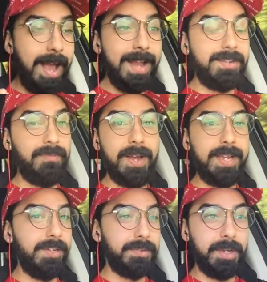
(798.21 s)
I had to
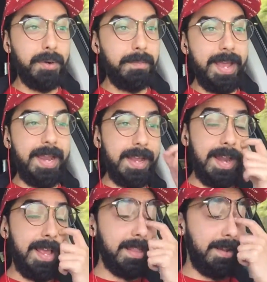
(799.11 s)
fucking just go to bed,
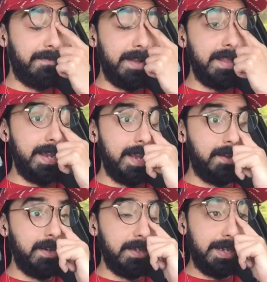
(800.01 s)
and I like felt like I
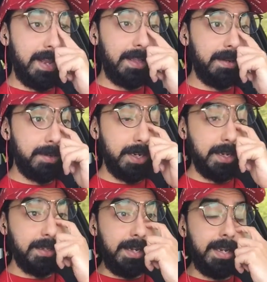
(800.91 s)
couldn't tell anybody
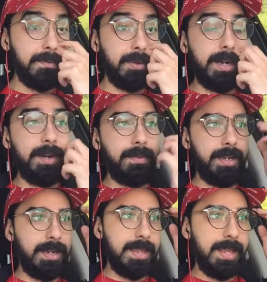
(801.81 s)
because I didn't want
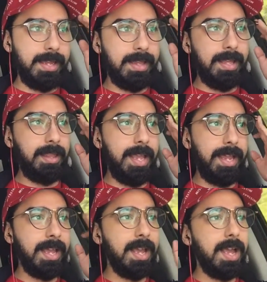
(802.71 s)
anybody to think that
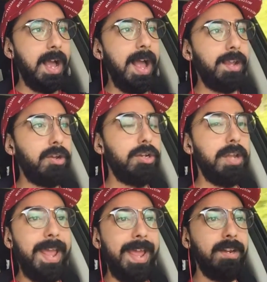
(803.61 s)
like I
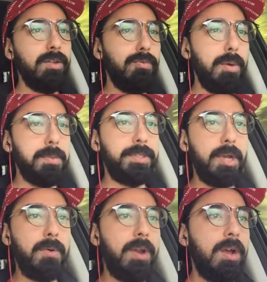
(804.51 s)
couldn't handle what was
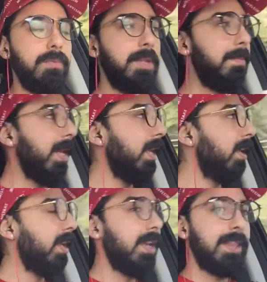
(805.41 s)
going on with me.
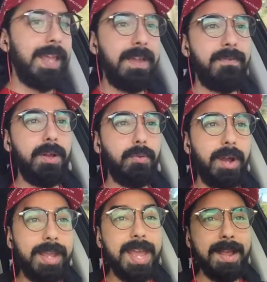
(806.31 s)
Like I felt
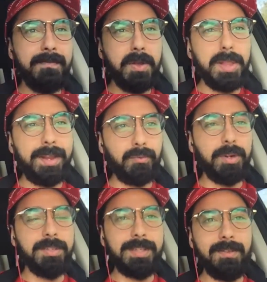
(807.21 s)
again, I felt like
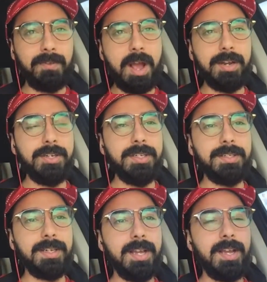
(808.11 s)
real self
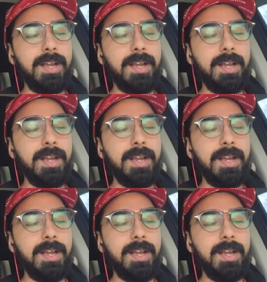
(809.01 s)
conscious.